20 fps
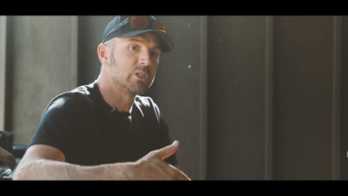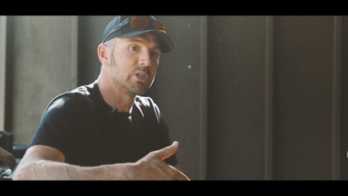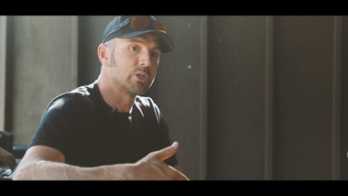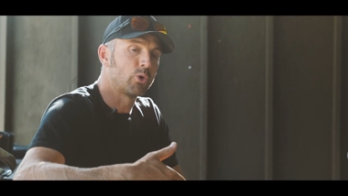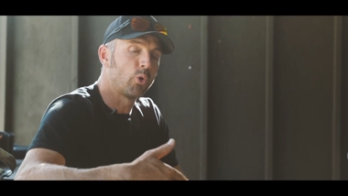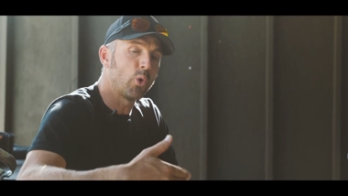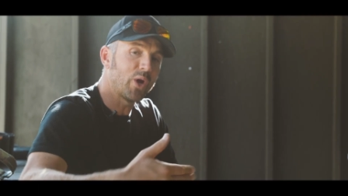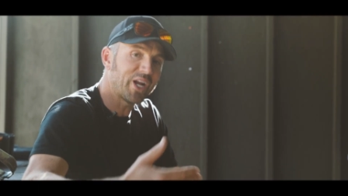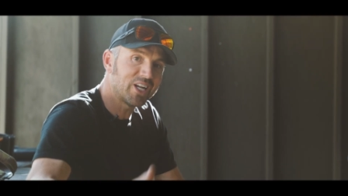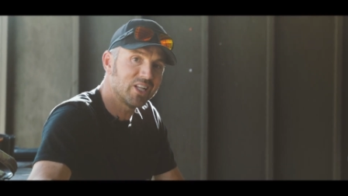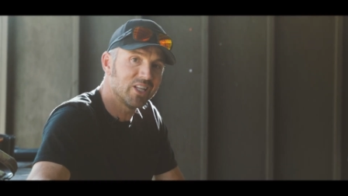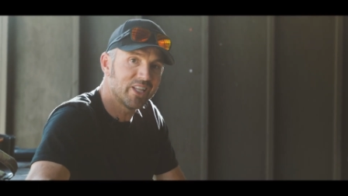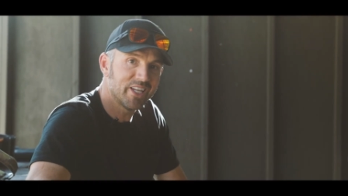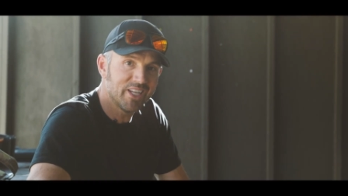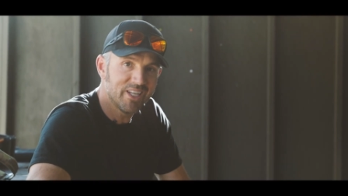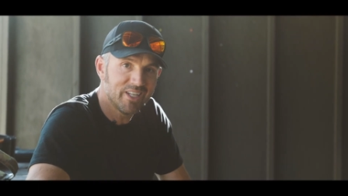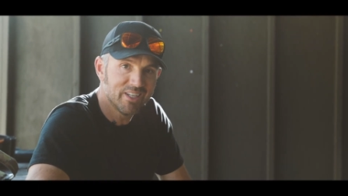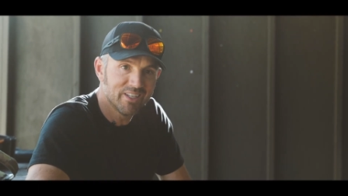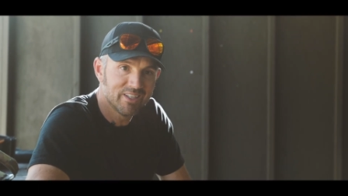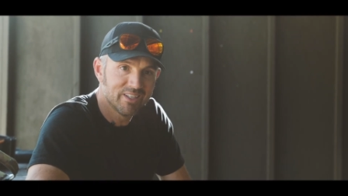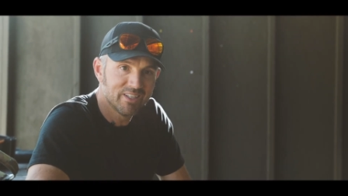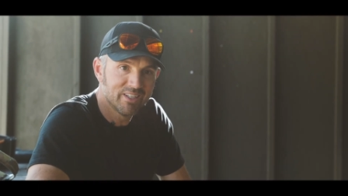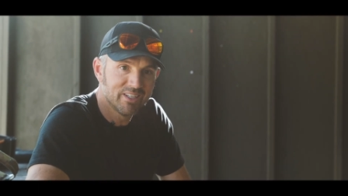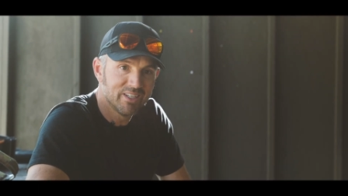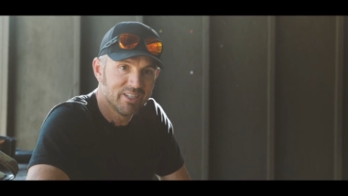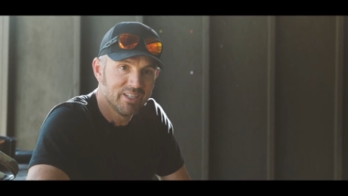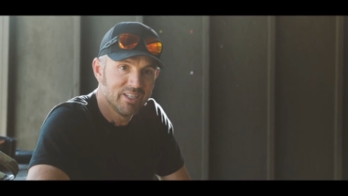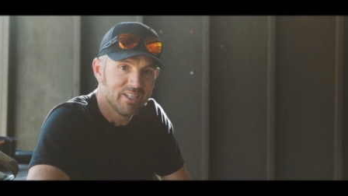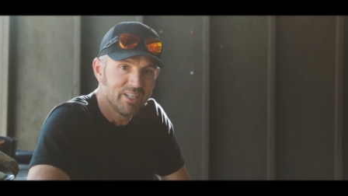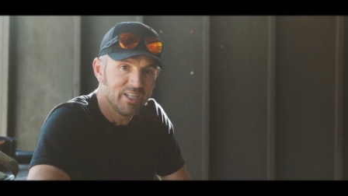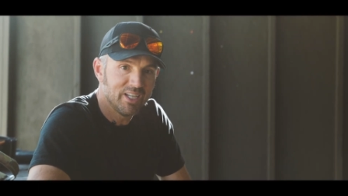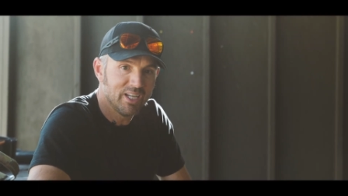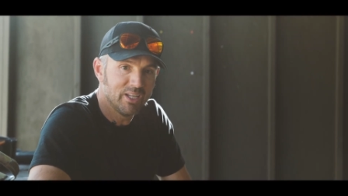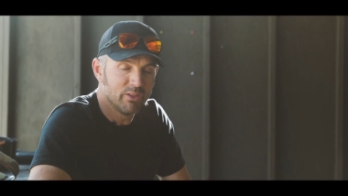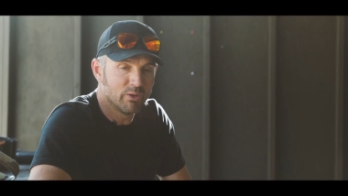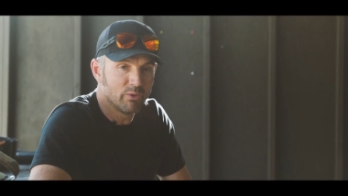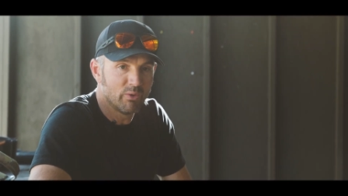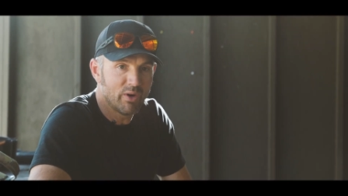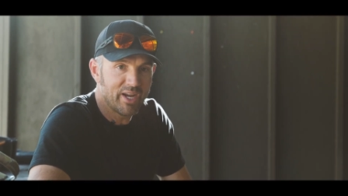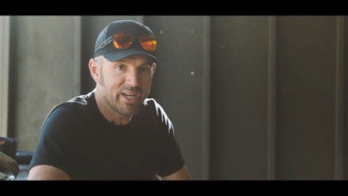quickly in
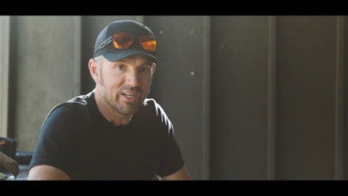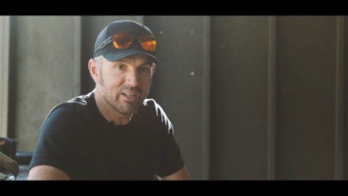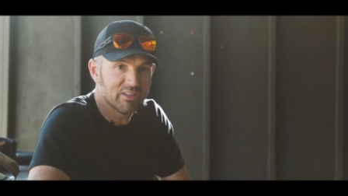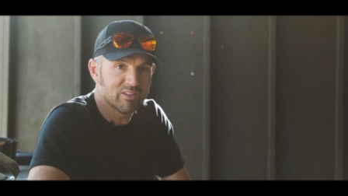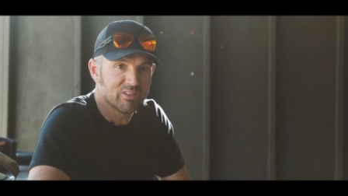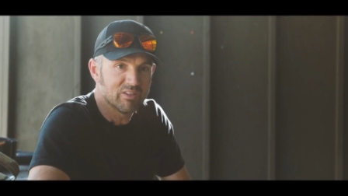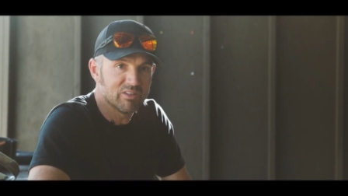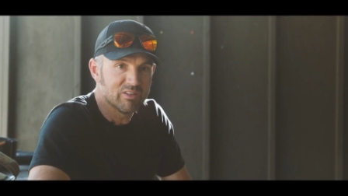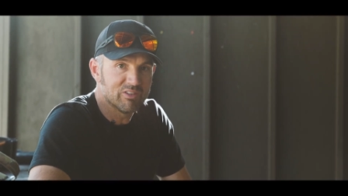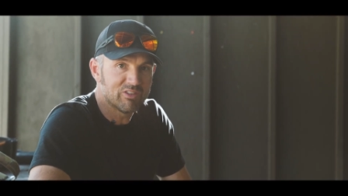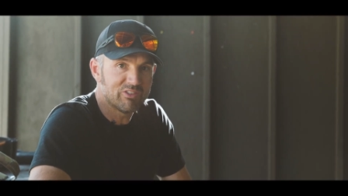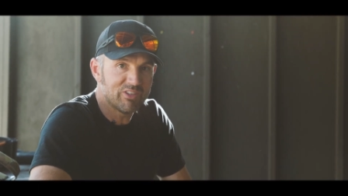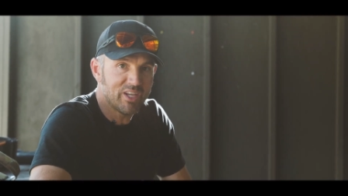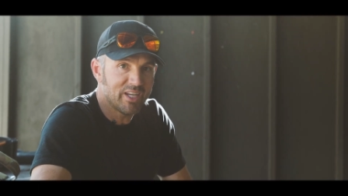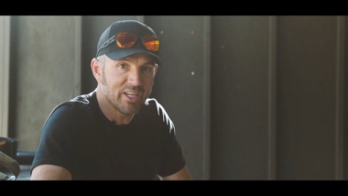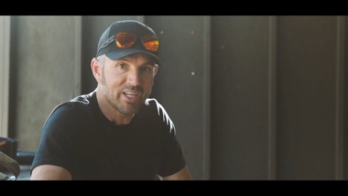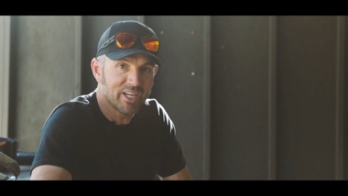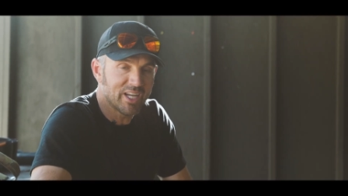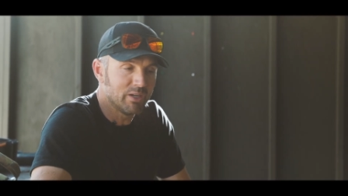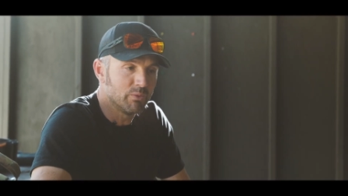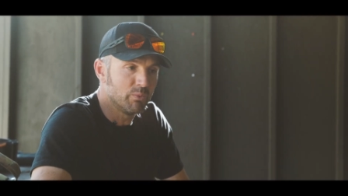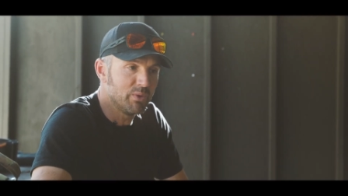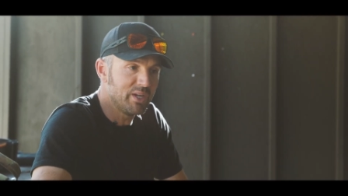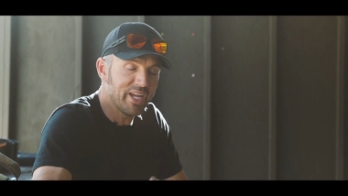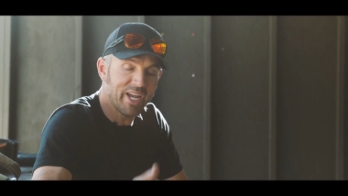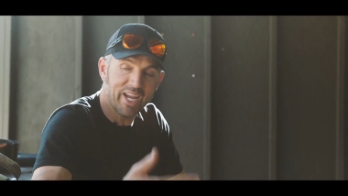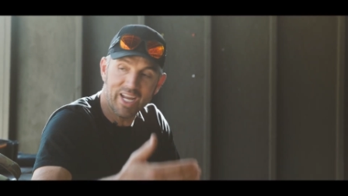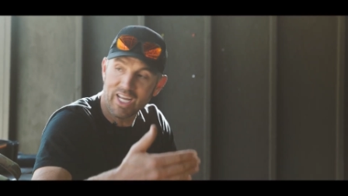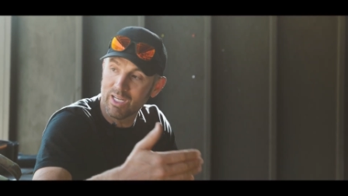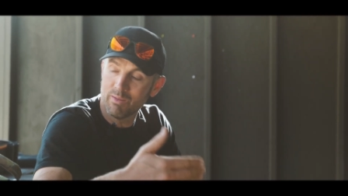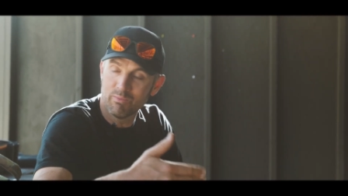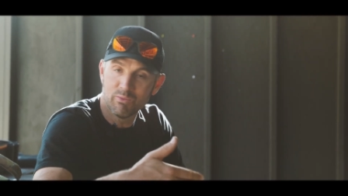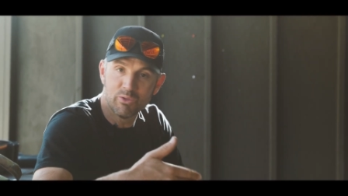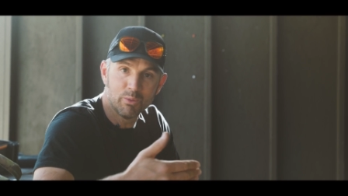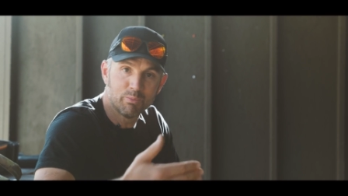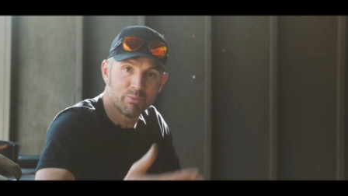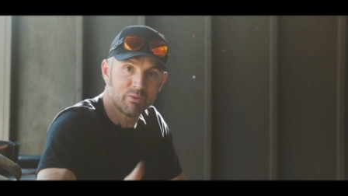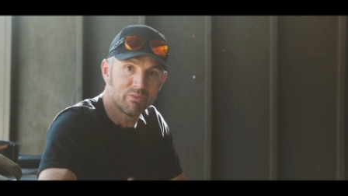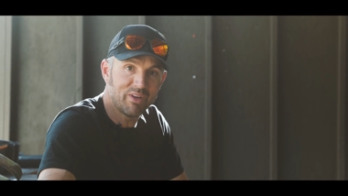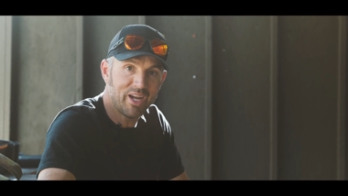the right setting, and we aim
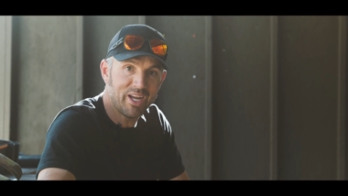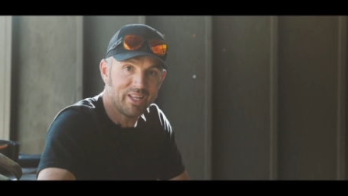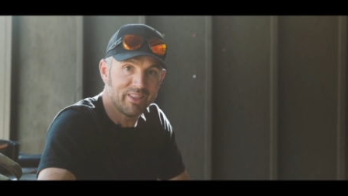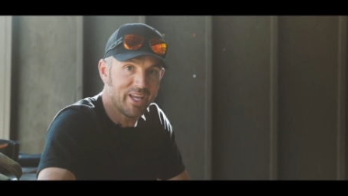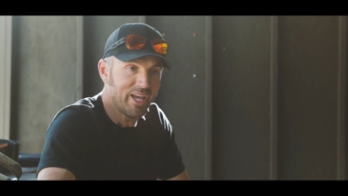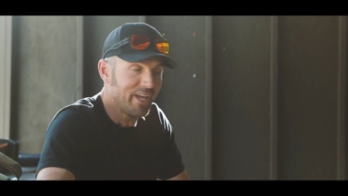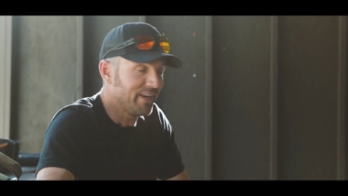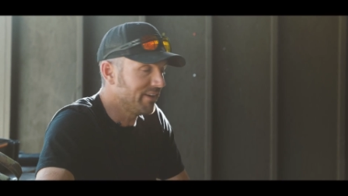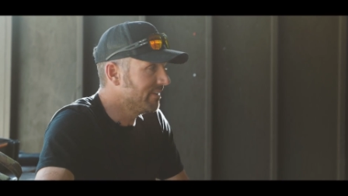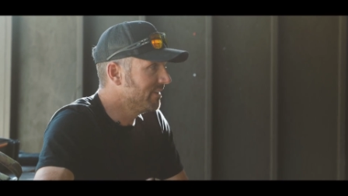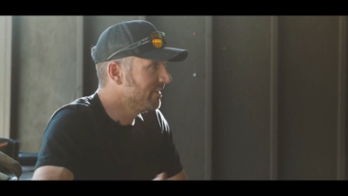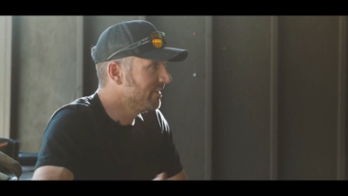to provide that.